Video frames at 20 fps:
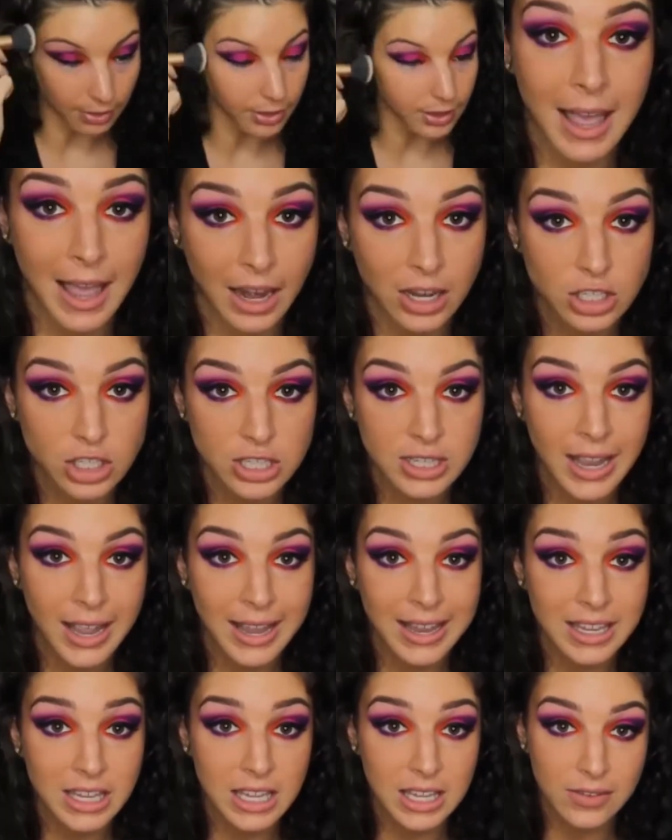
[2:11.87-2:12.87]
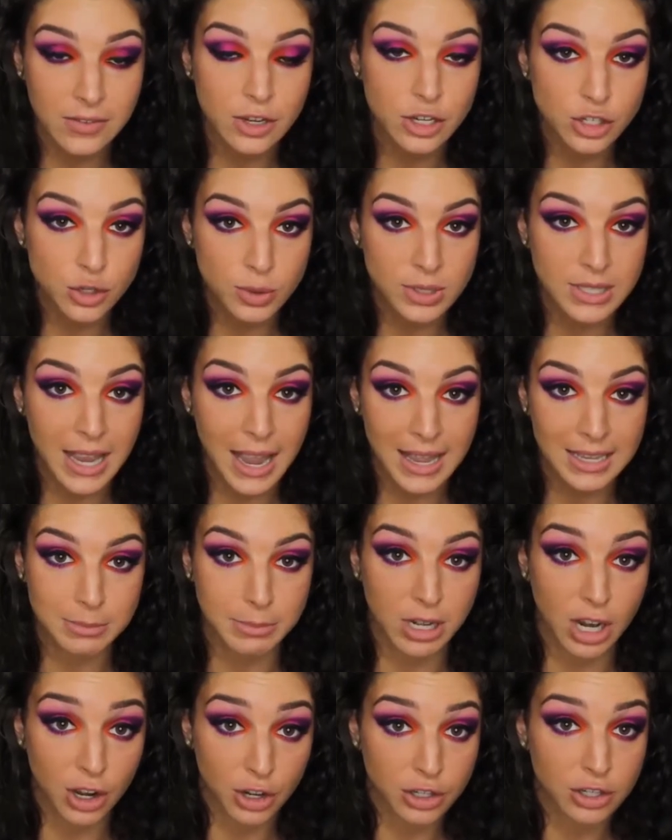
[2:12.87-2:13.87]
got it. And actually, I even use it
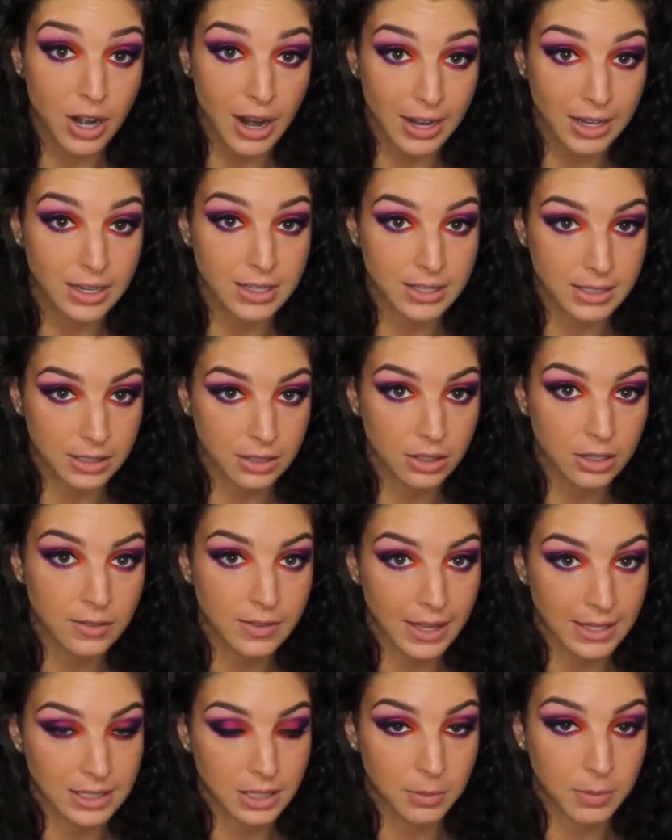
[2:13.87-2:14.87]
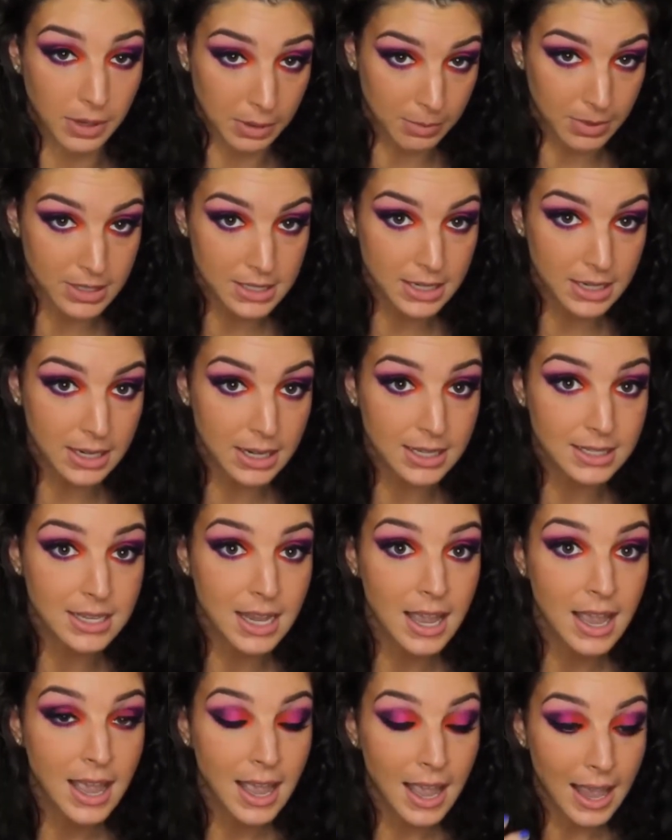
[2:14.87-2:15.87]
as my under eye concealer. That's how pigmented it
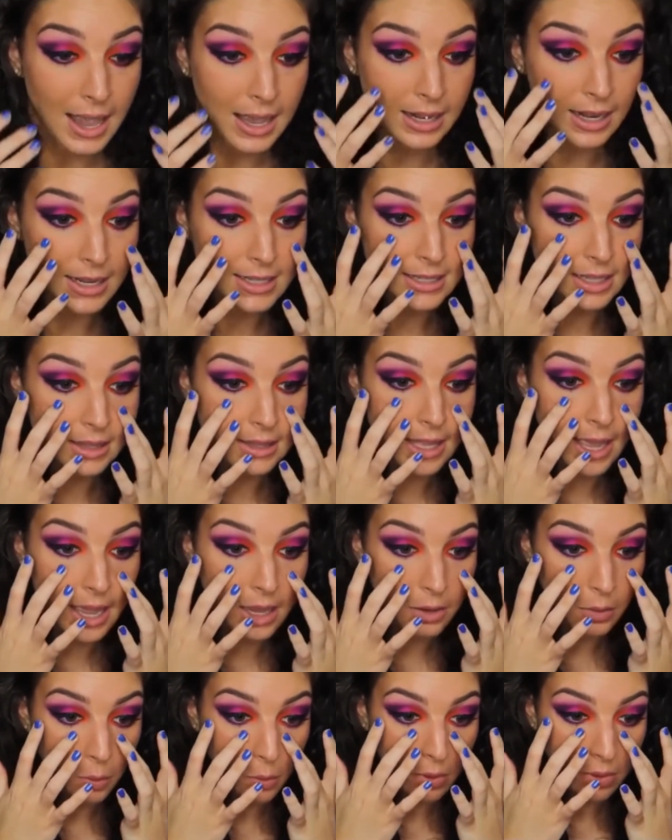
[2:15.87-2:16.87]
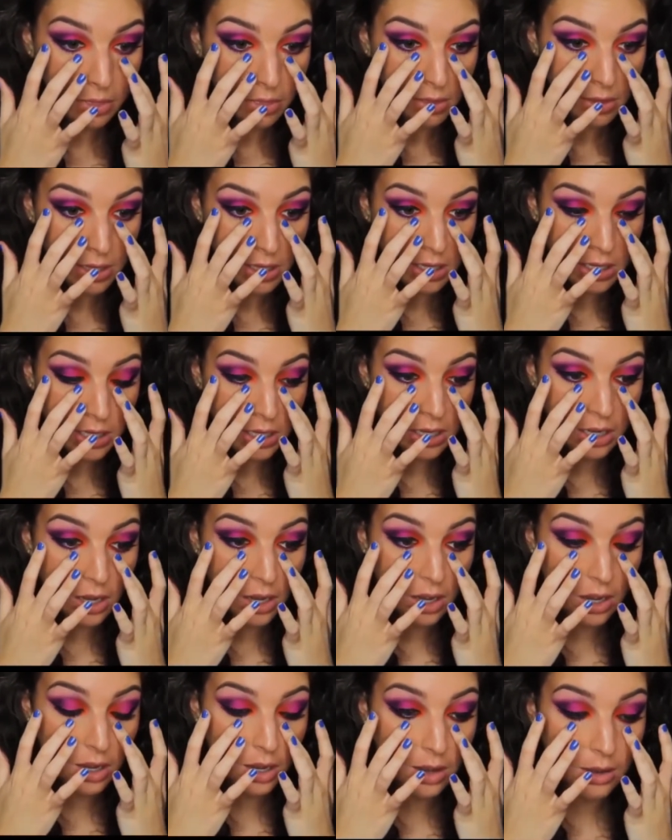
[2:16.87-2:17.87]
is. And I set that with the
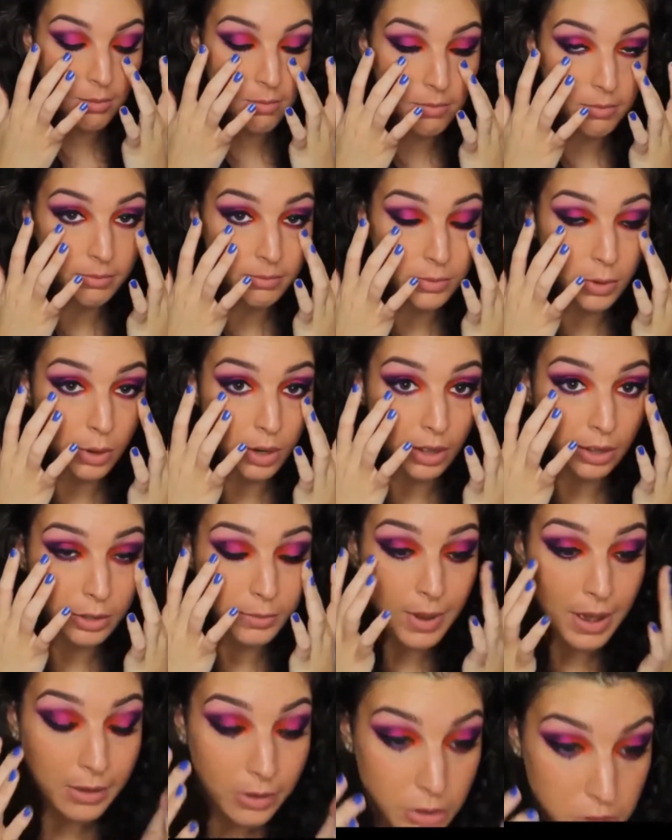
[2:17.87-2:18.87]
No Color